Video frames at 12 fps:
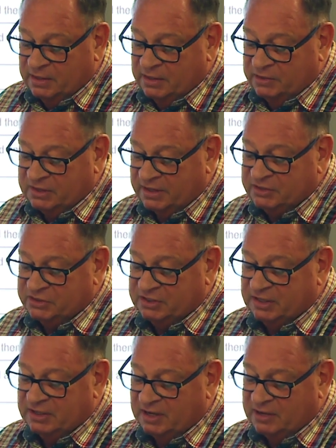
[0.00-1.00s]
Gen
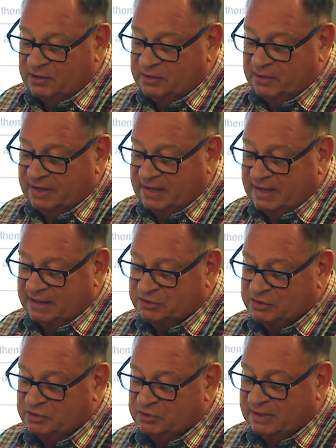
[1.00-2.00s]
Z not only has
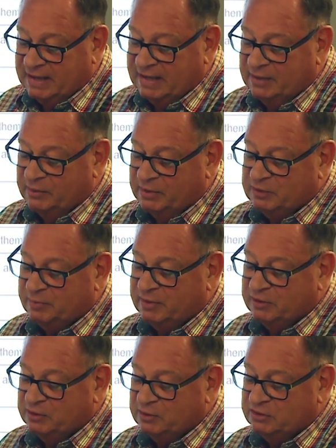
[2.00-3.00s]
new language, but
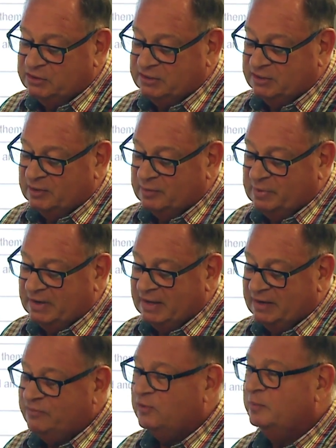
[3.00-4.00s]
uses it on
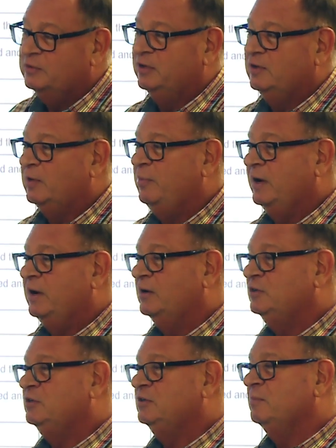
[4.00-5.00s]
platforms that their
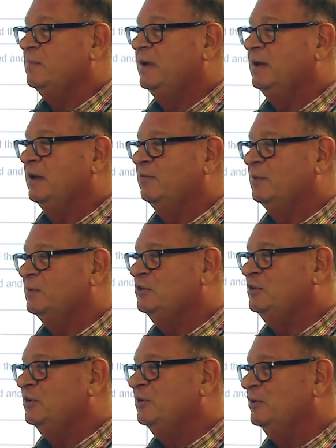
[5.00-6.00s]
parents, many of them,
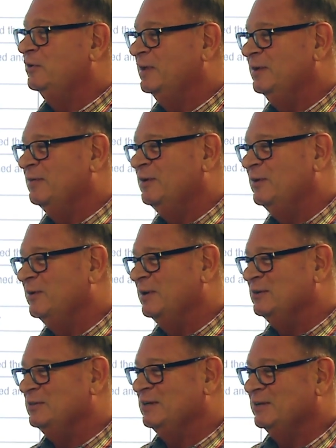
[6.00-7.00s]
still don't even know
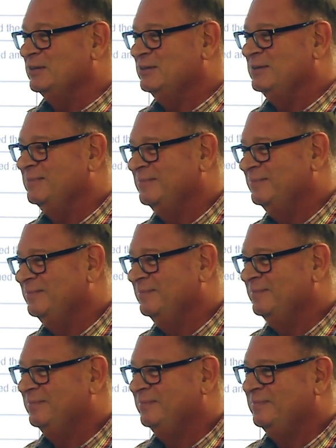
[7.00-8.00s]
exist.
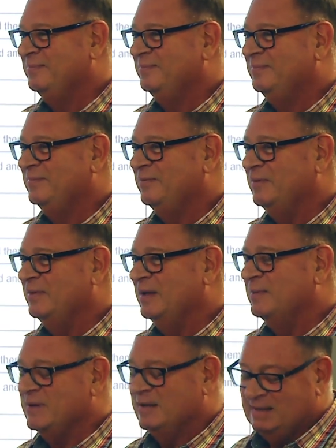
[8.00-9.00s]
You think
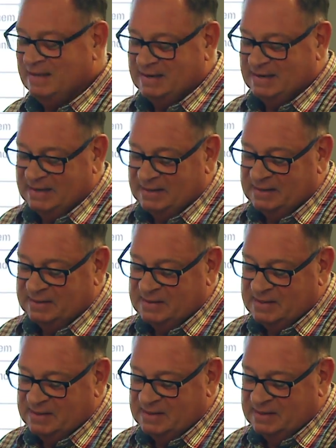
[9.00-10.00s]
about that. And
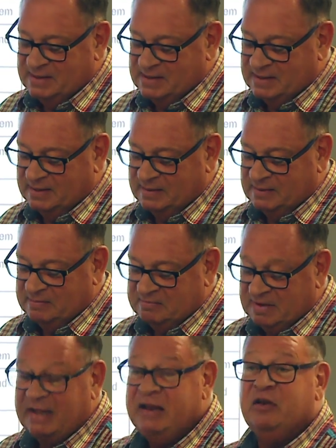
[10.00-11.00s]

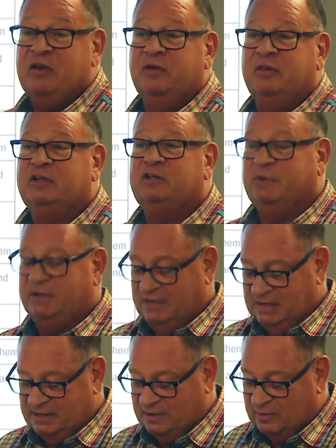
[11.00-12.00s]
I didn't know this, but
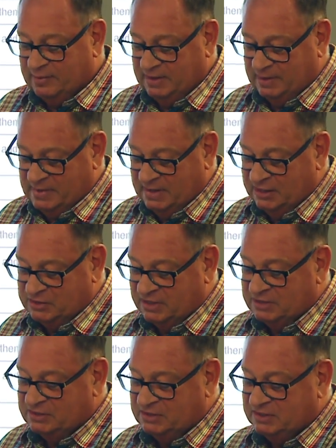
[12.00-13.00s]
they tell me that many
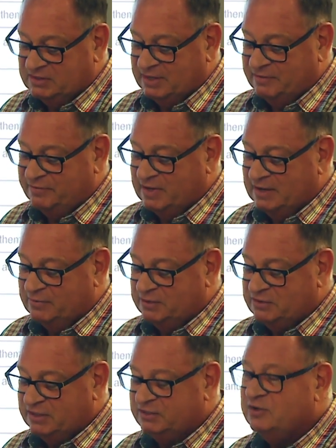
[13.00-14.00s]
Gen Zs have 5 or
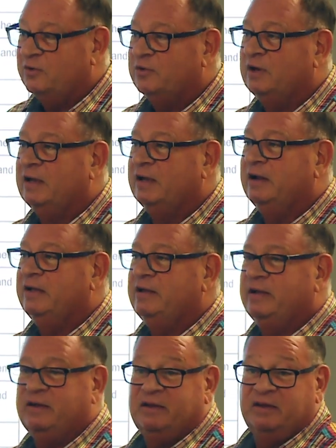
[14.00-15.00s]
6 online
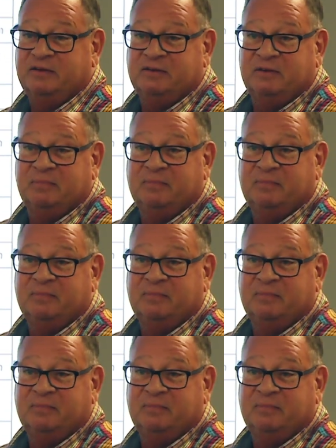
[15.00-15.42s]
identities